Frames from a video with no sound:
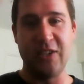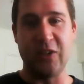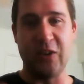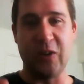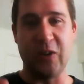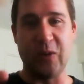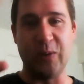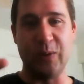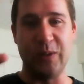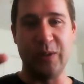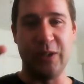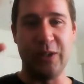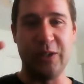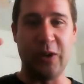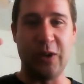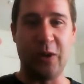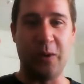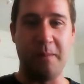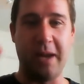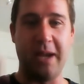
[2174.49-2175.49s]
So
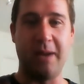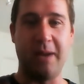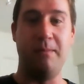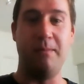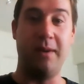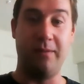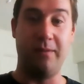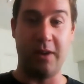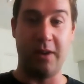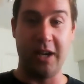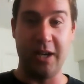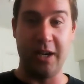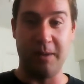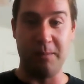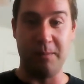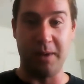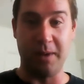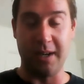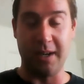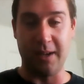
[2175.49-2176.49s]
you don't make very
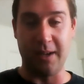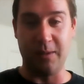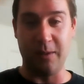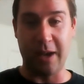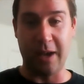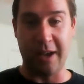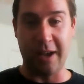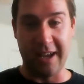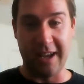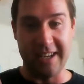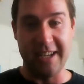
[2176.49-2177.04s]
good money